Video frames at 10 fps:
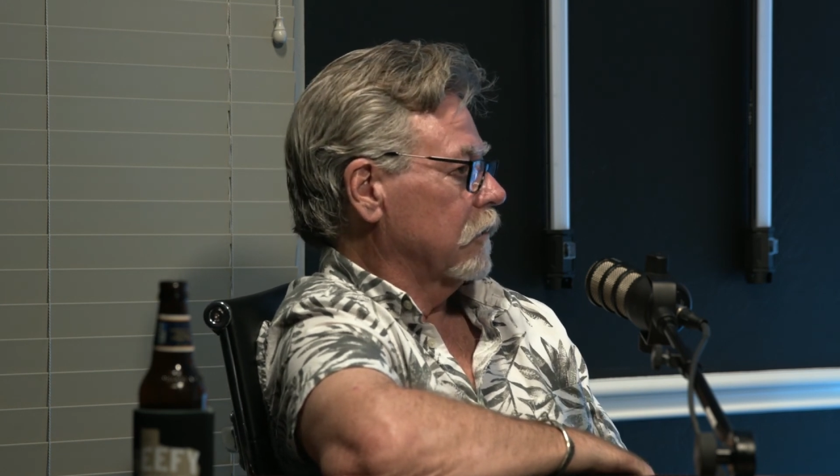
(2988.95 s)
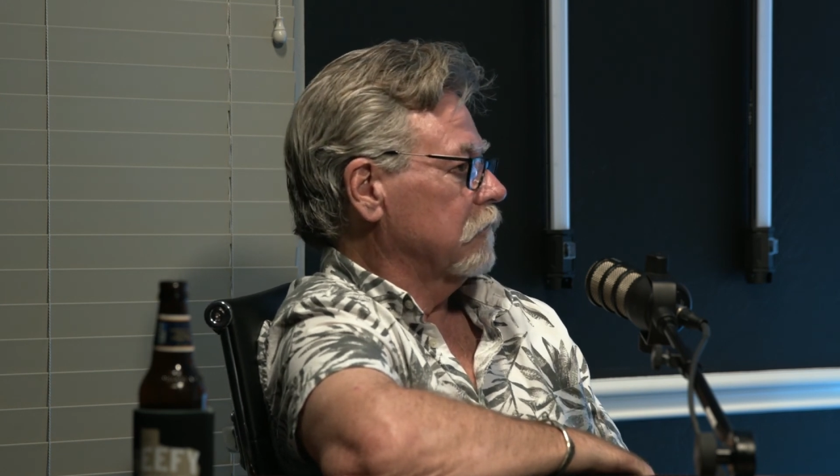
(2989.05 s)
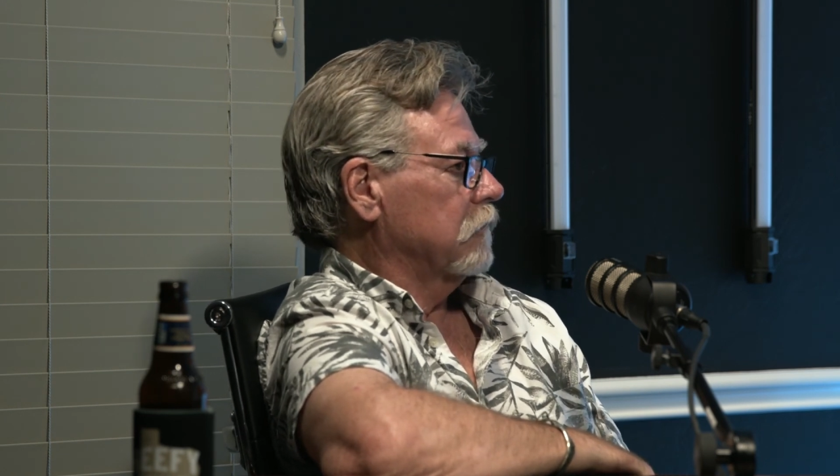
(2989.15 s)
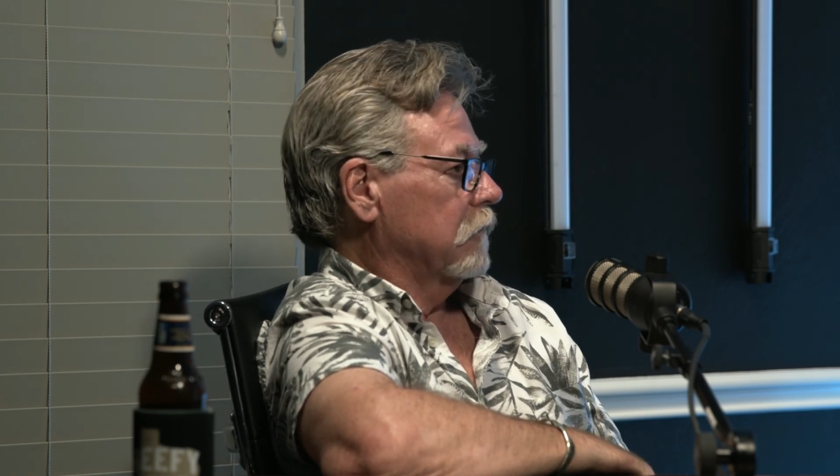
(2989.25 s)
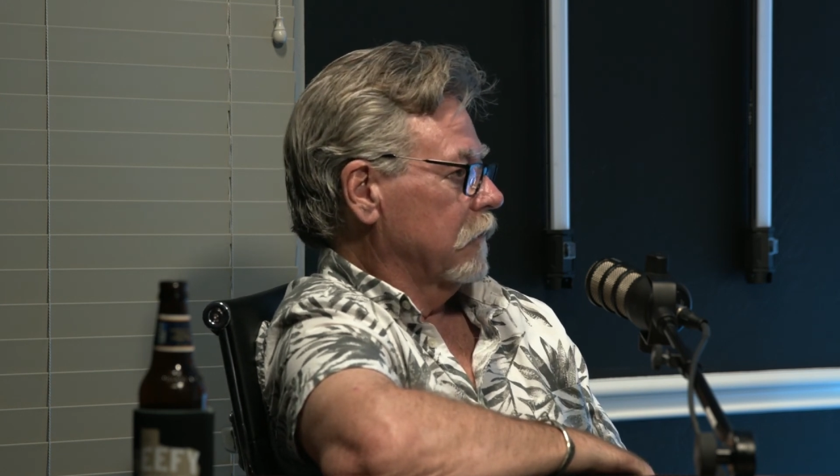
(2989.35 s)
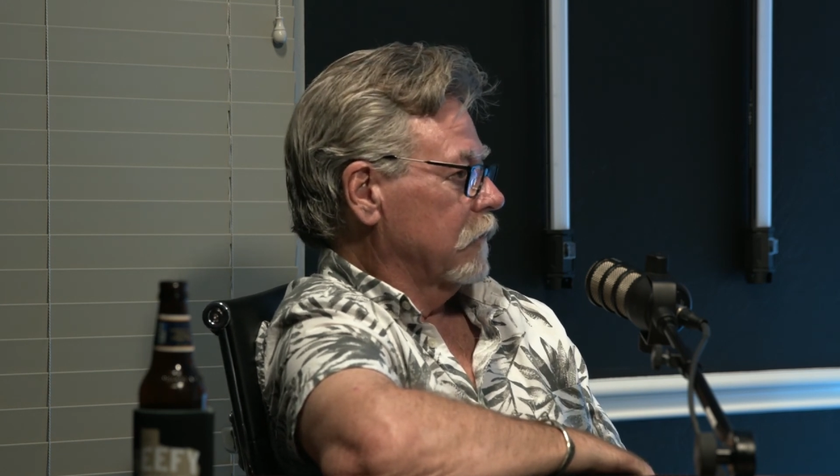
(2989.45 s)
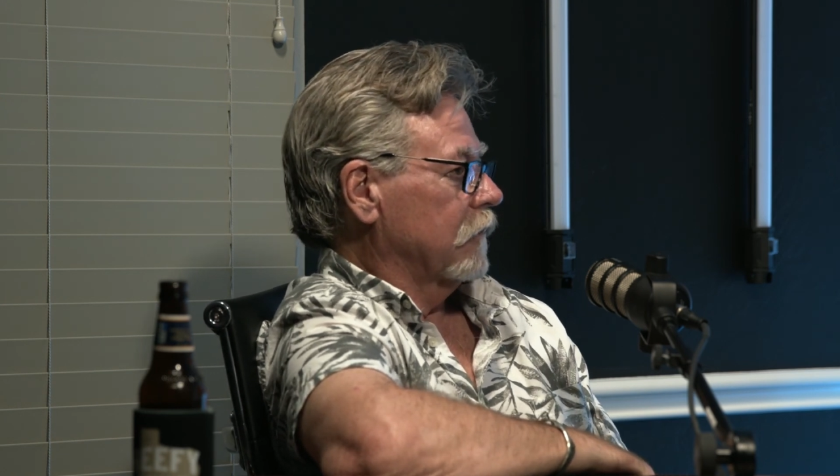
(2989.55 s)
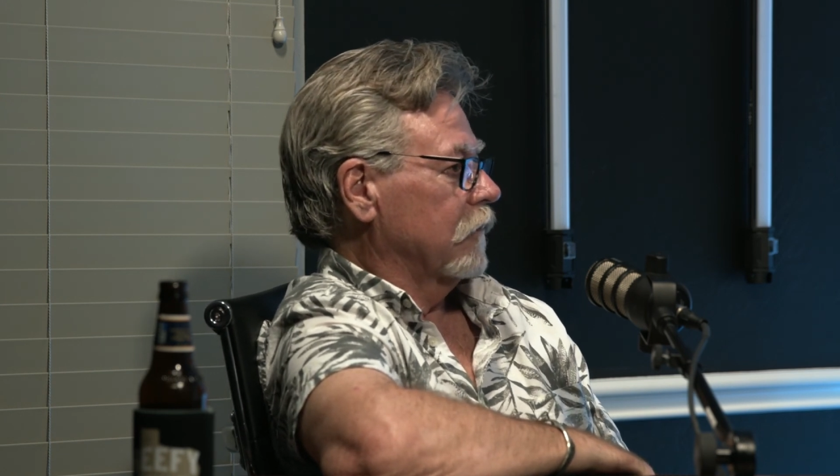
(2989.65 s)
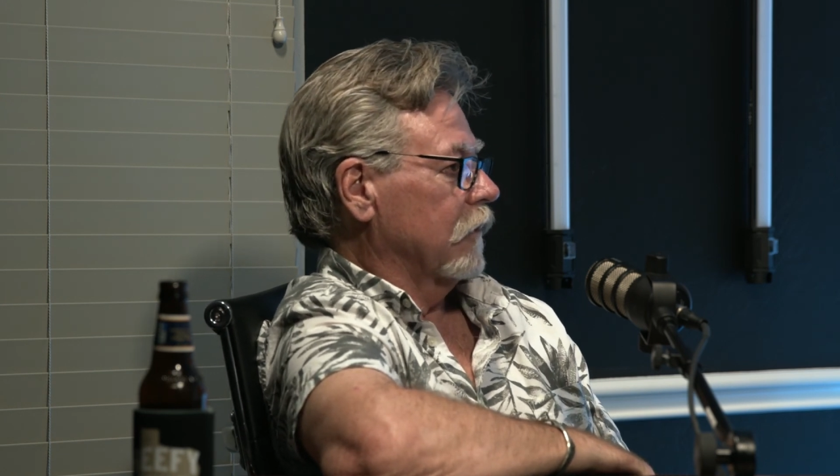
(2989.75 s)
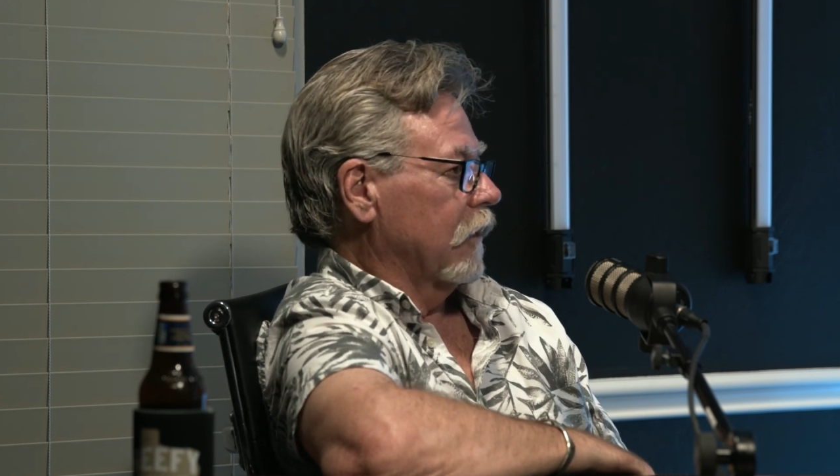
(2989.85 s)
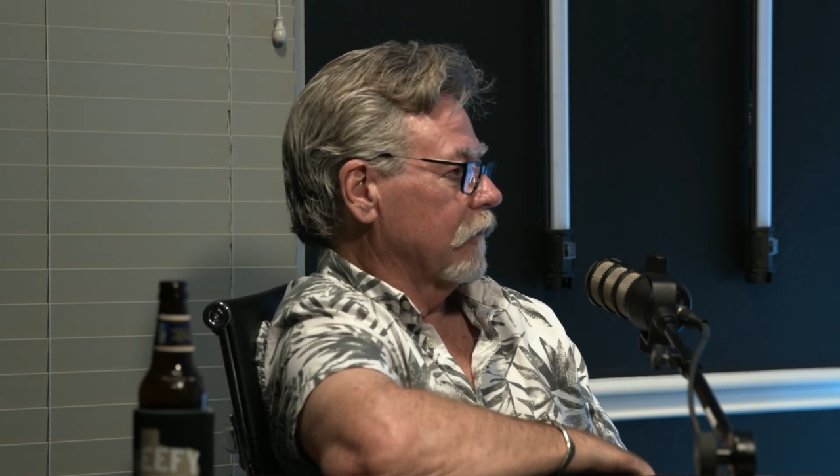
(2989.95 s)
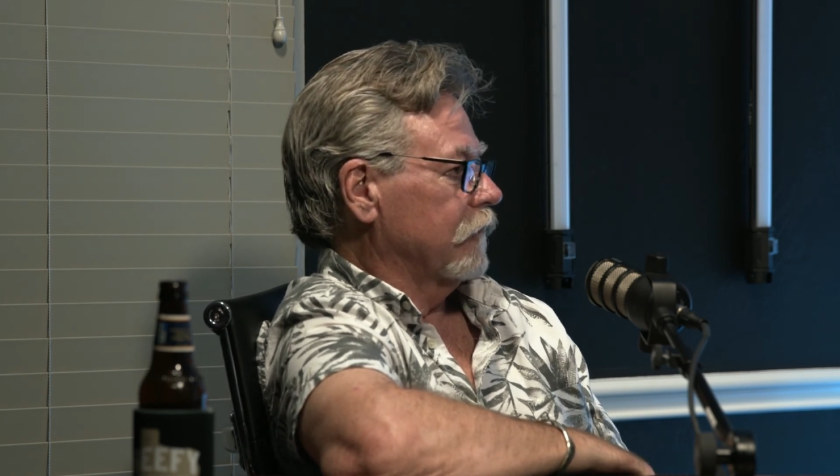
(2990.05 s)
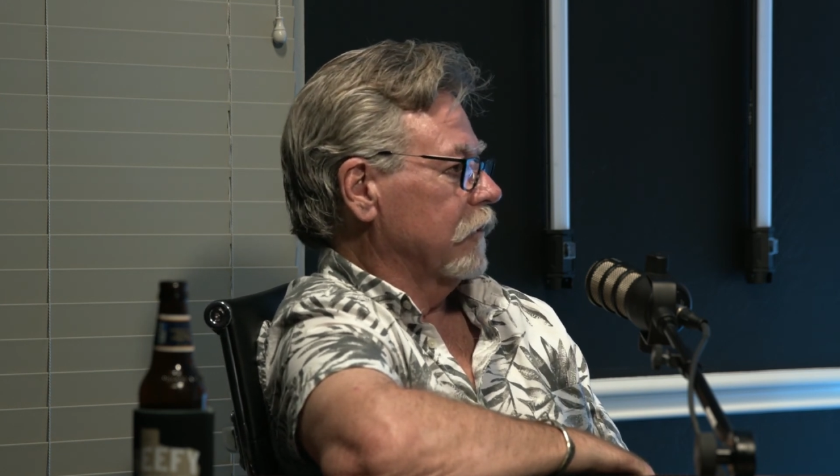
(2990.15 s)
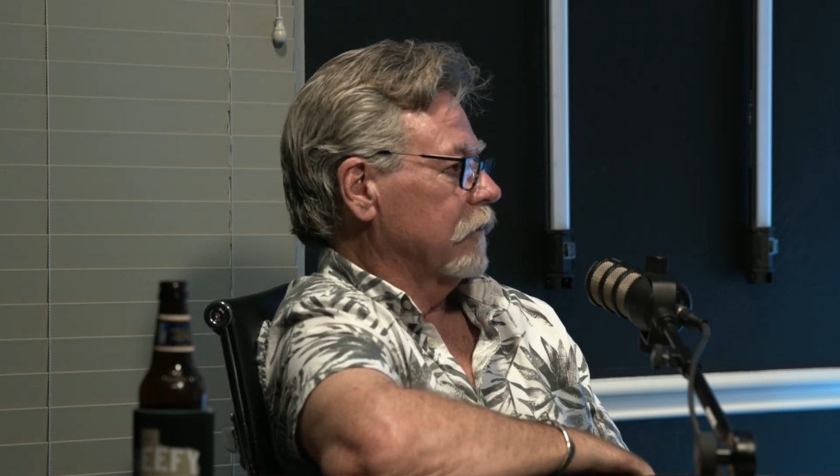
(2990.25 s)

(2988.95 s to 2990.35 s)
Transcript: and a lot of fun.